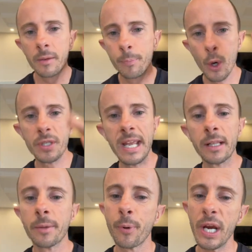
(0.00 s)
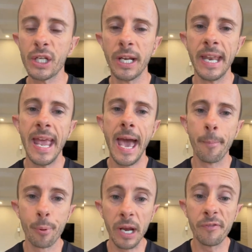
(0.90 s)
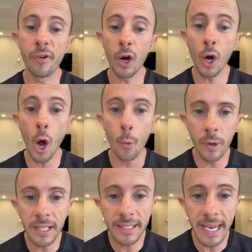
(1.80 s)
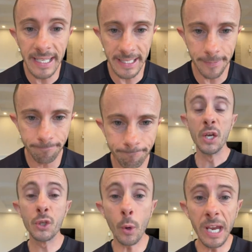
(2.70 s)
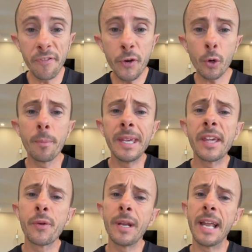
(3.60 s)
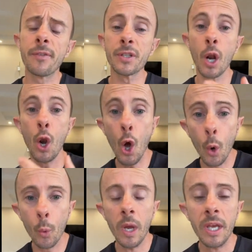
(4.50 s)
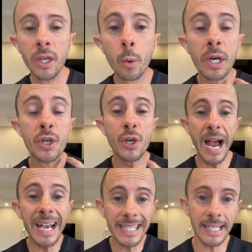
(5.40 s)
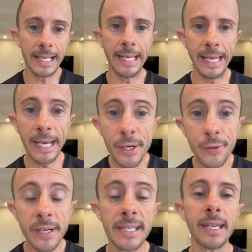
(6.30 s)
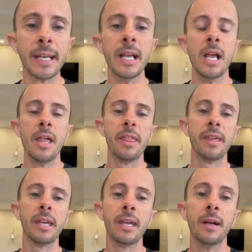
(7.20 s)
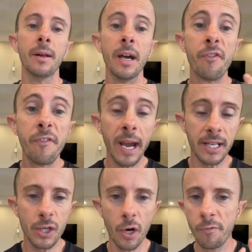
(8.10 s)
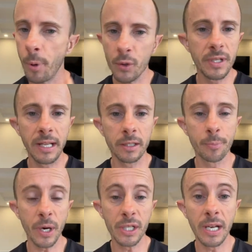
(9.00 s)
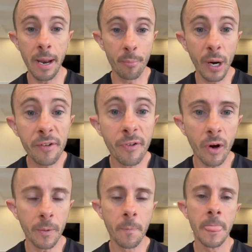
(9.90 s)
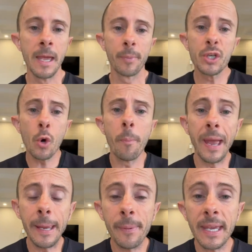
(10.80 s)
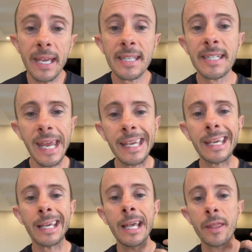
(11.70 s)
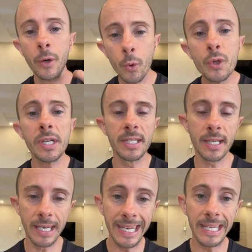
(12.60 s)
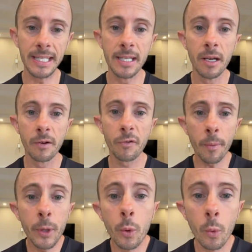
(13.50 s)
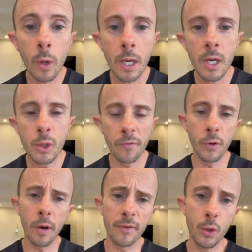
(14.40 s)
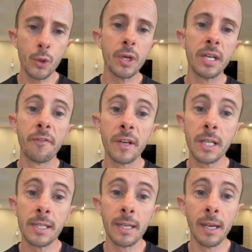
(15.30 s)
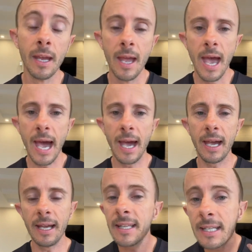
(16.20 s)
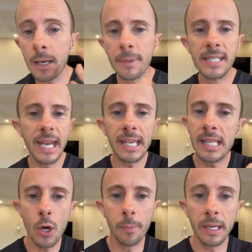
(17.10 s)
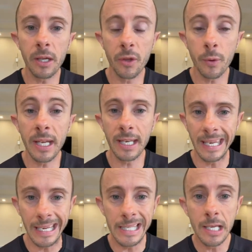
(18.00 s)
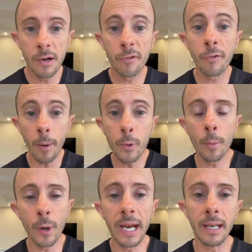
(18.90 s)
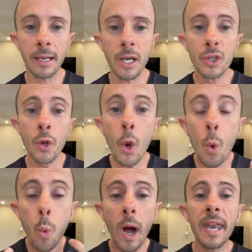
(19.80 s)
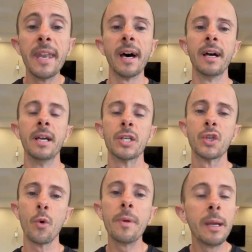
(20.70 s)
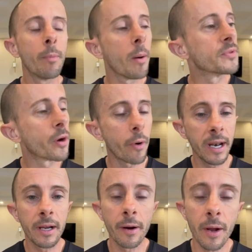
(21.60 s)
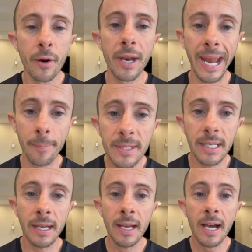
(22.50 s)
Postnatal depression and brain fog are real things. So if your omega-3 levels are low, you are drastically increasing the effects of postnatal depression and brain fog, because your baby is taking the nutrients it needs from you. So if you have a nutrient deficiency, it's going to be taking the omega-3 it needs from your brain. So no wonder so many moms are running around on empty.